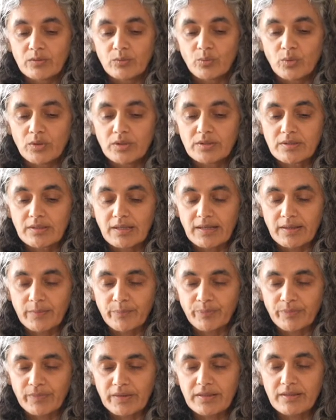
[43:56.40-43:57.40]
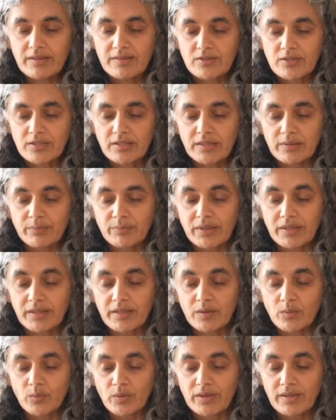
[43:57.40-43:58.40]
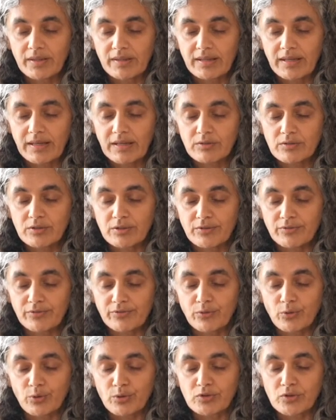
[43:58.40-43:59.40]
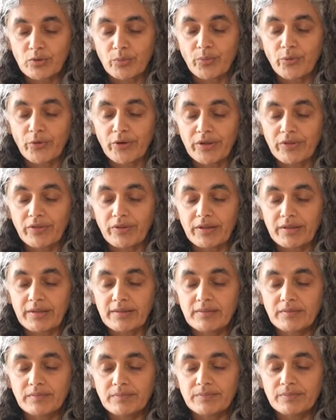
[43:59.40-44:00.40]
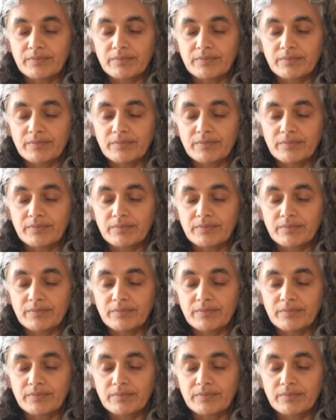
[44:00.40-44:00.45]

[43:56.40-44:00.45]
We'll initially begin with a count of 4. So breathe in.